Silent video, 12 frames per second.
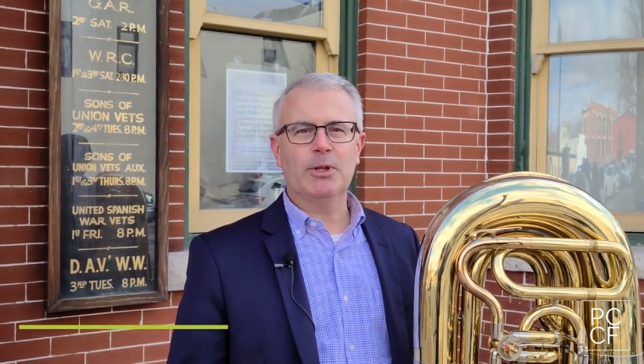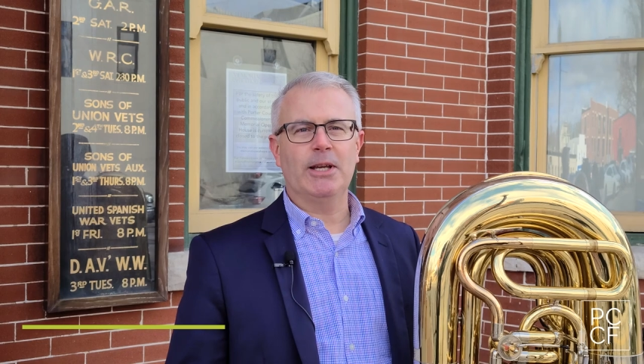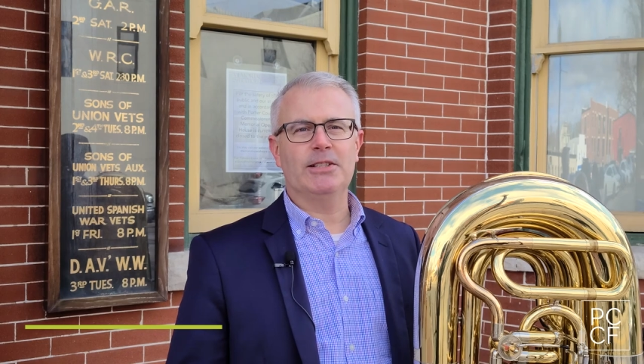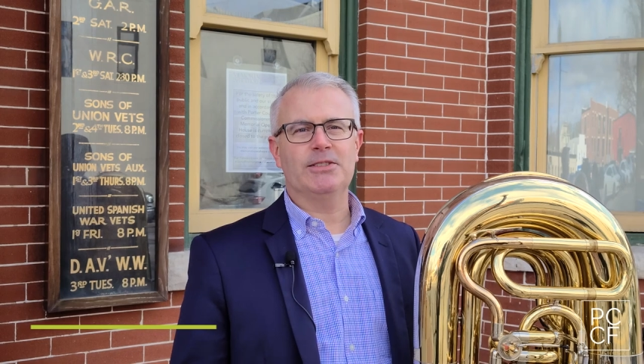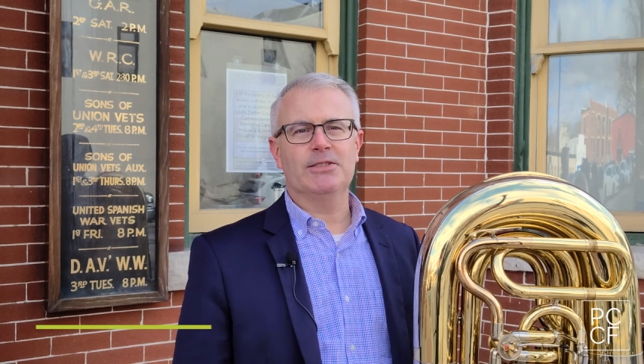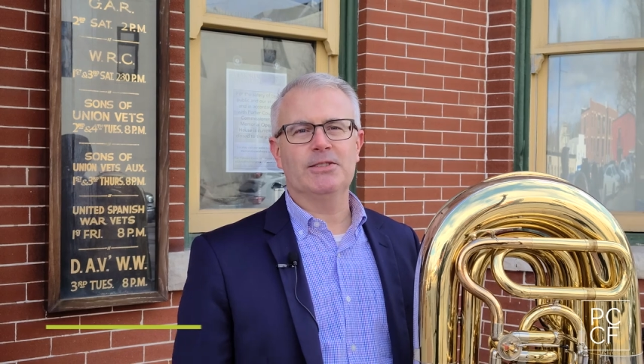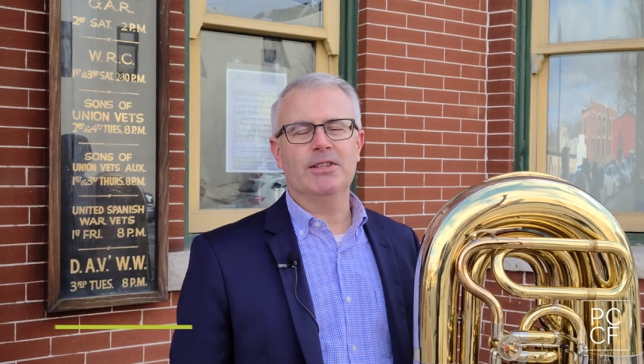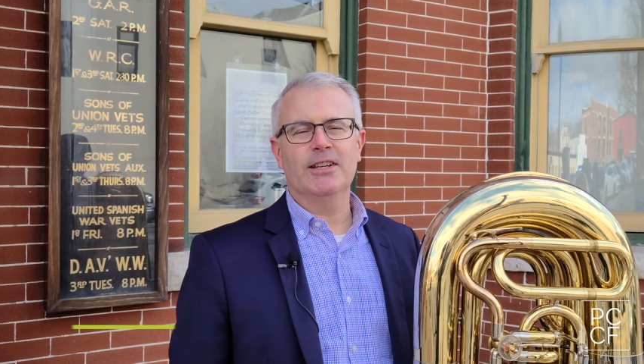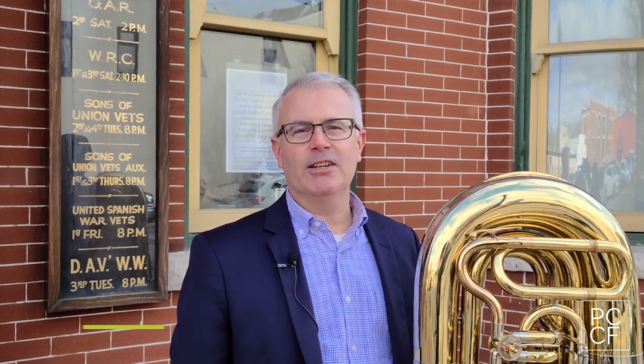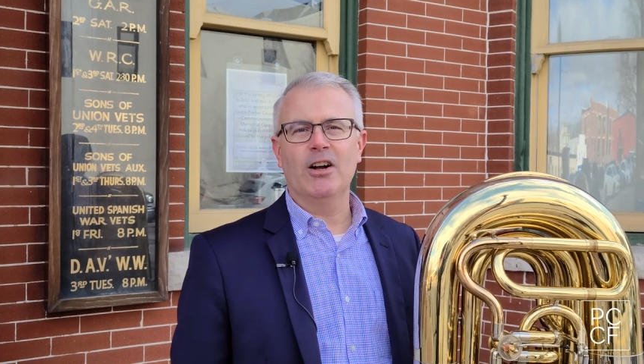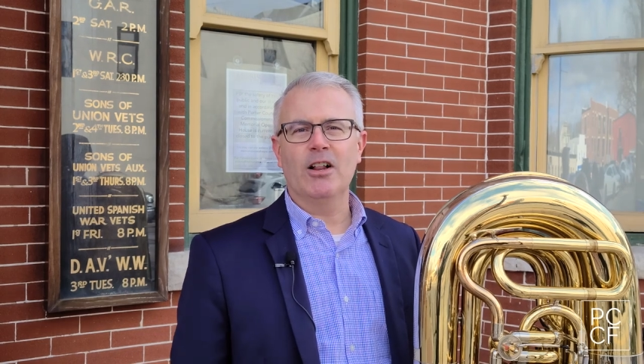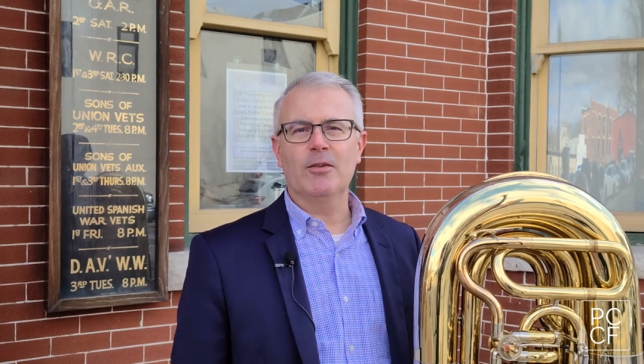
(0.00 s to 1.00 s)
places
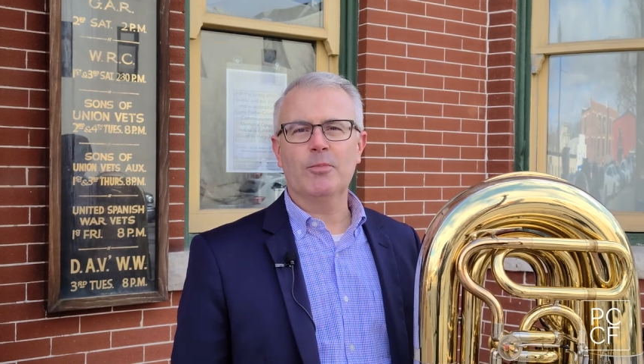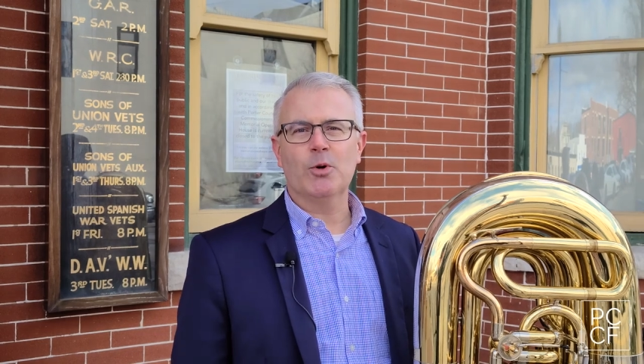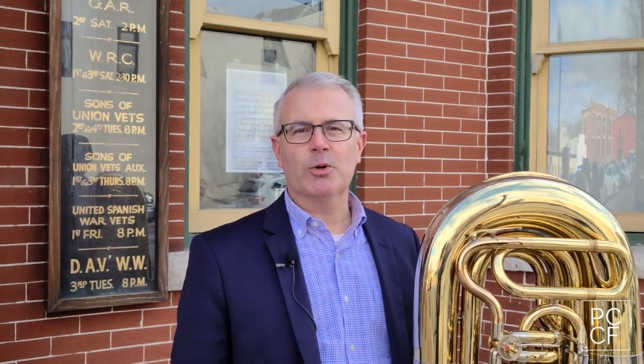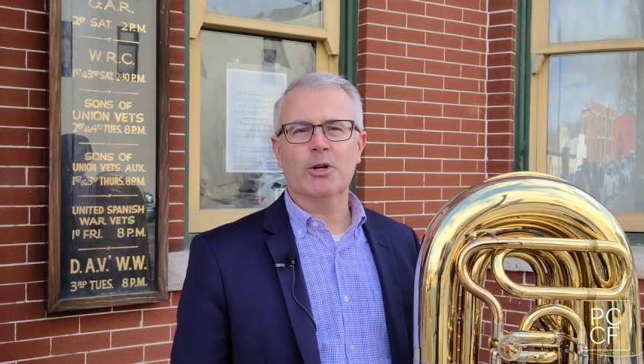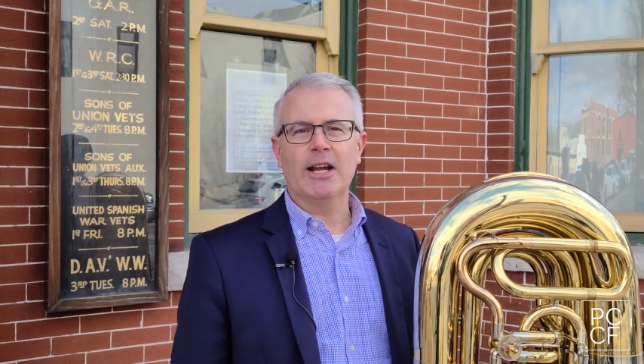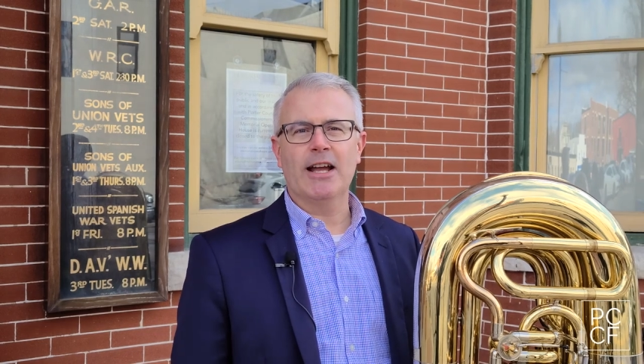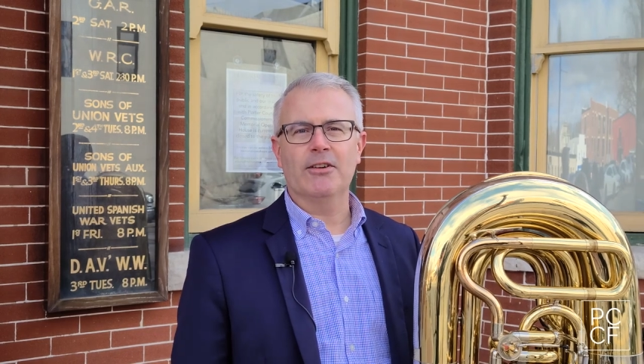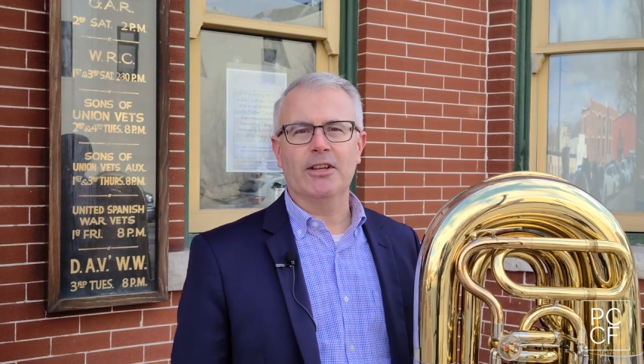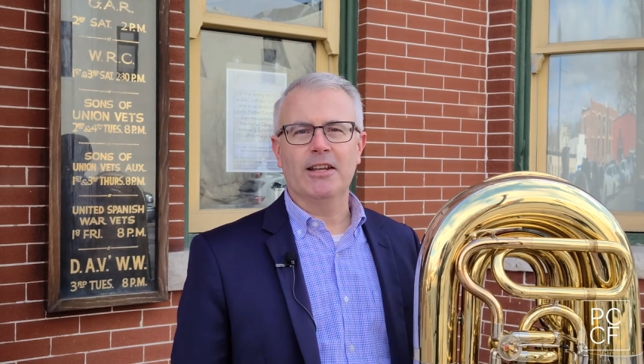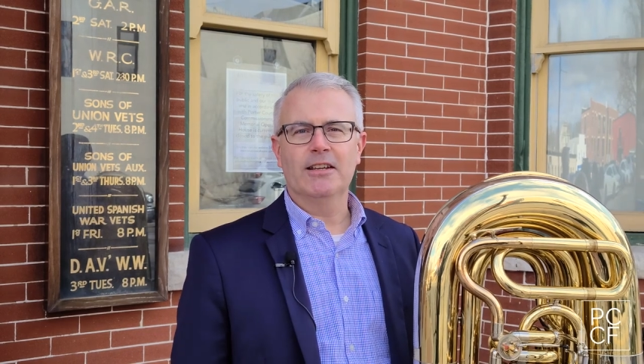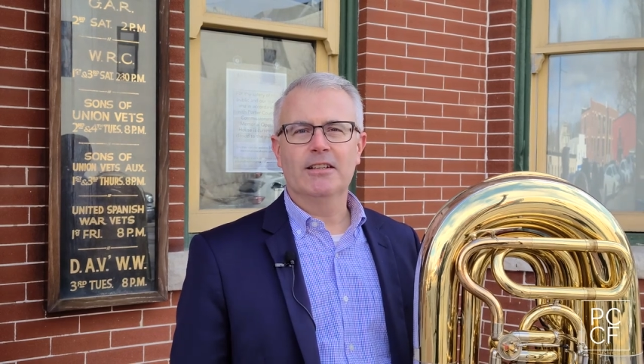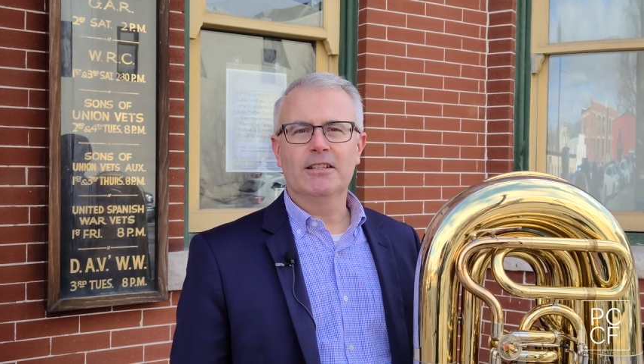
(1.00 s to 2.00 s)
in all of Porter
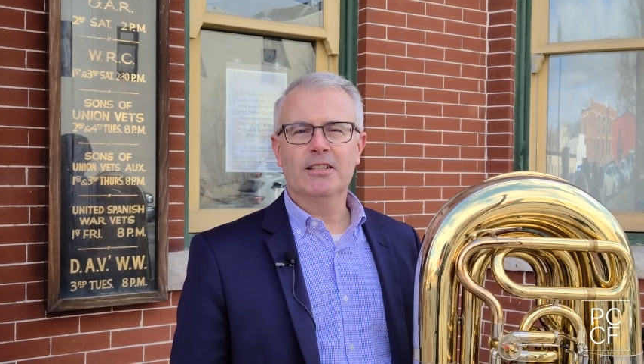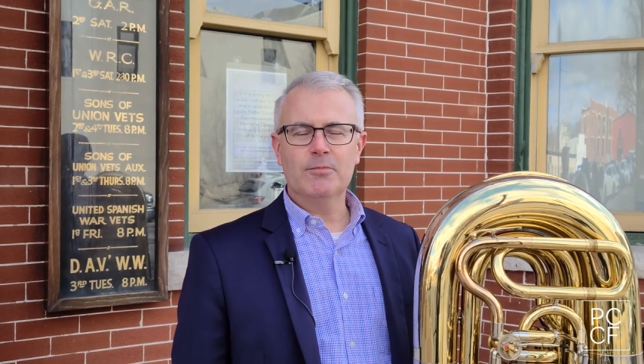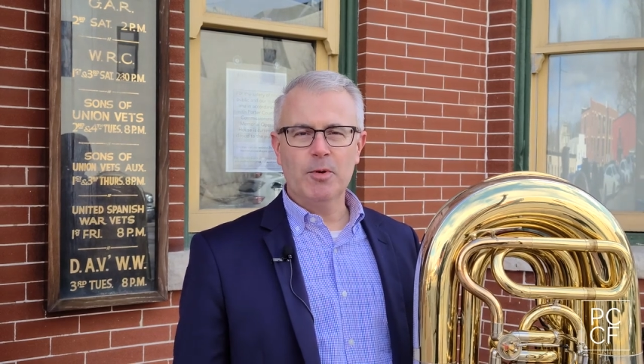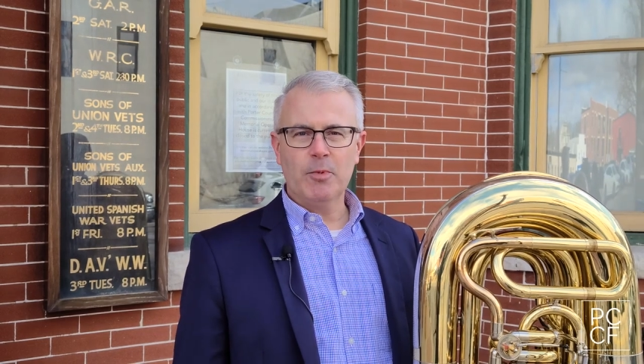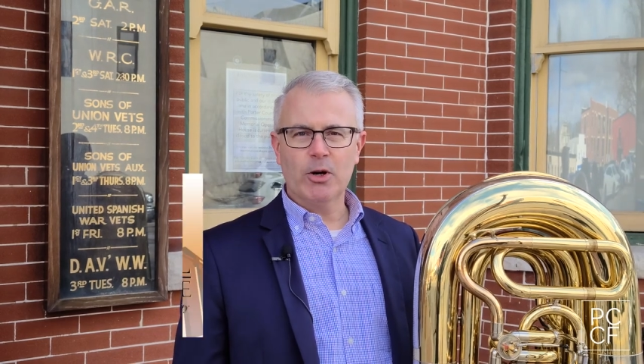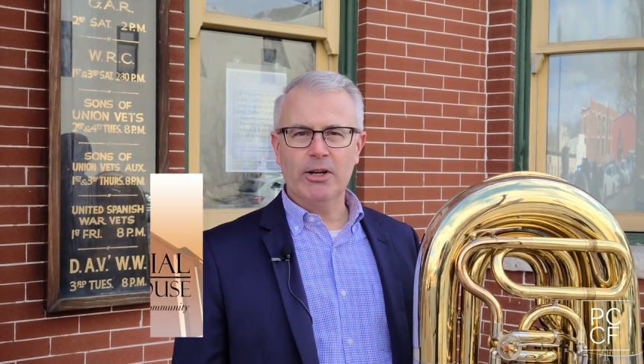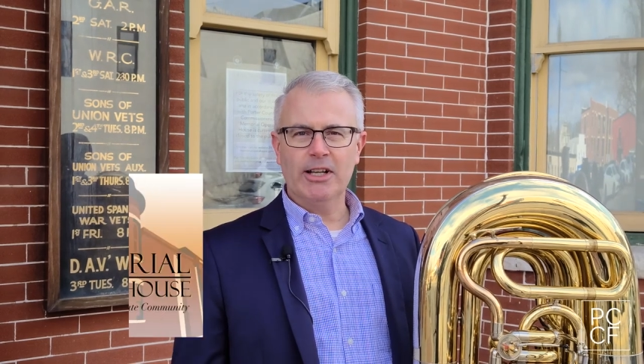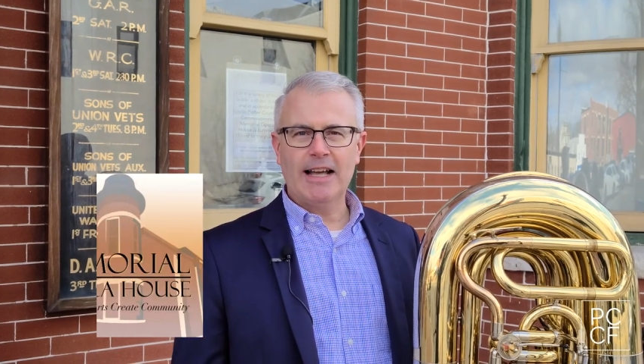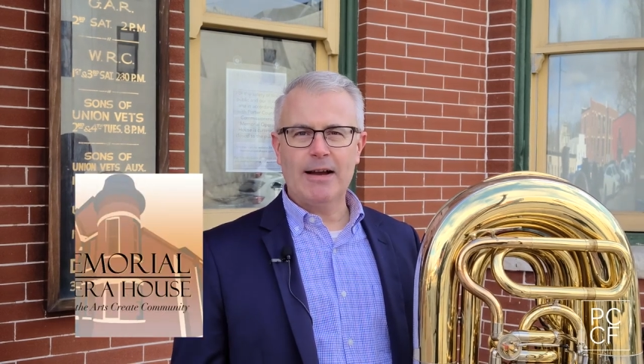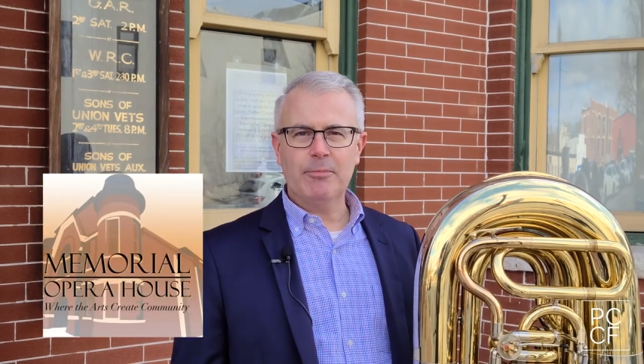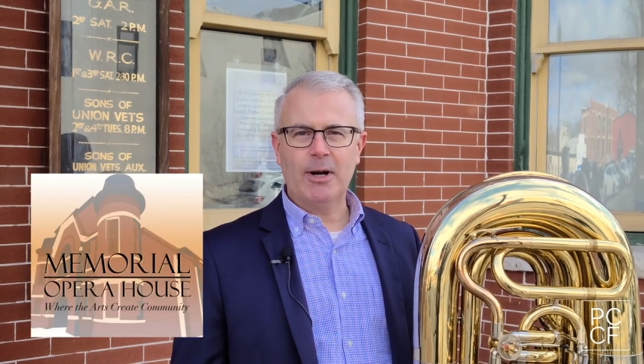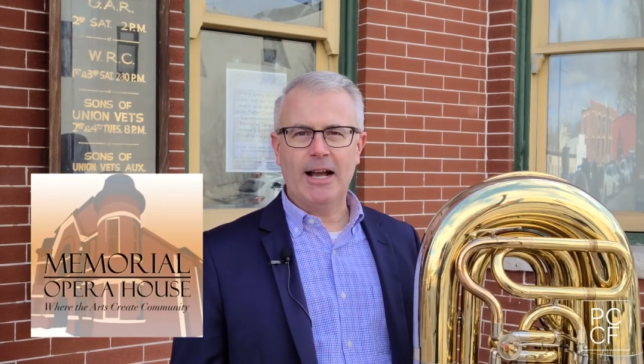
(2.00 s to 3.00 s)
County, the Memorial
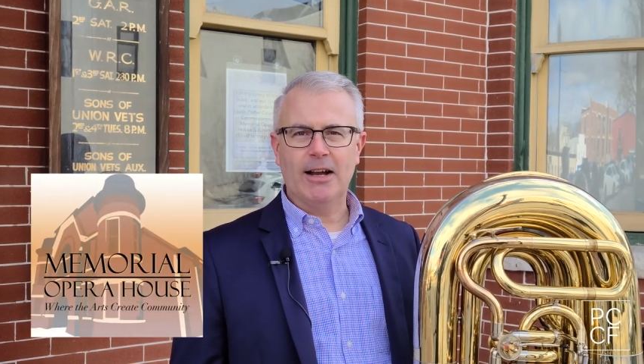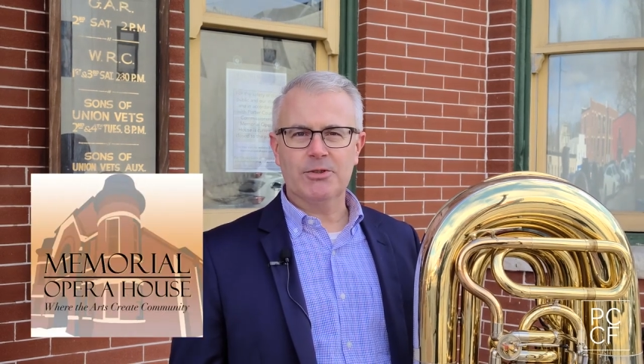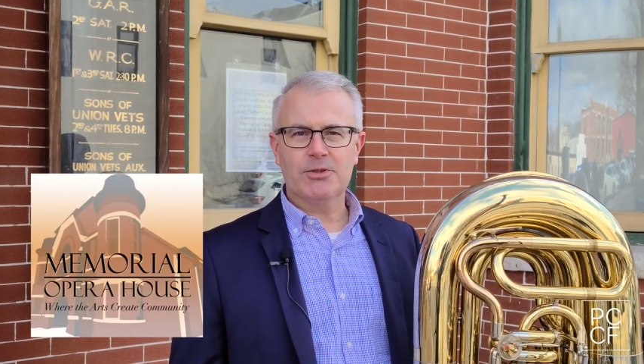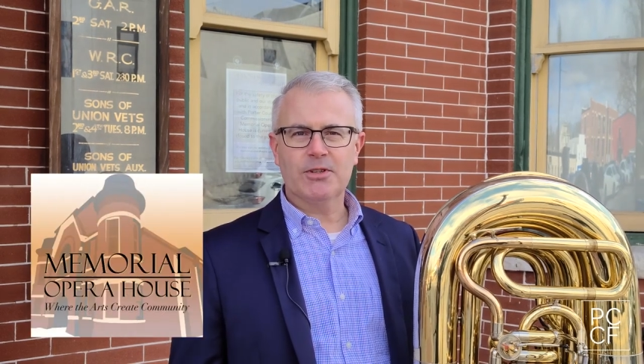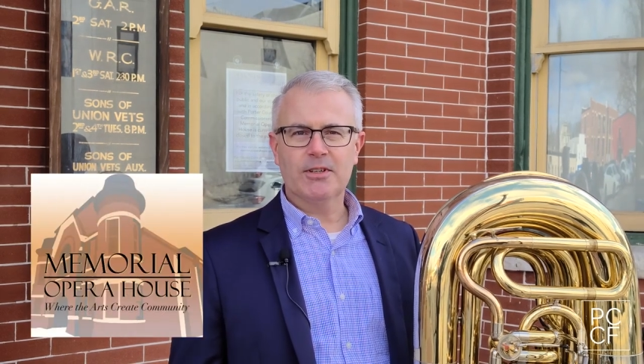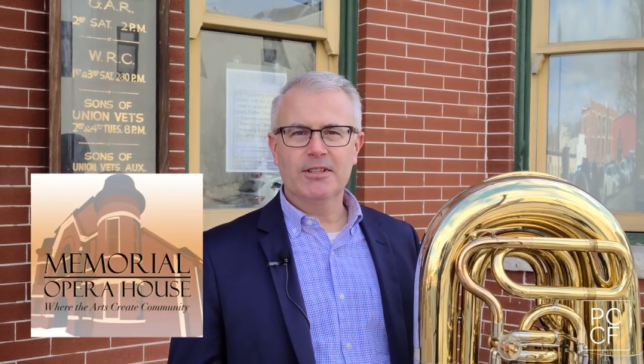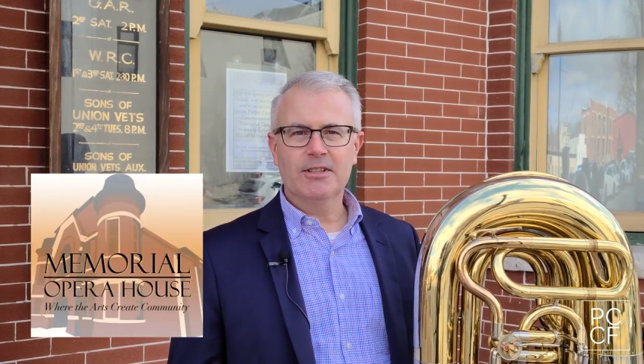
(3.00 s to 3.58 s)
Opera House,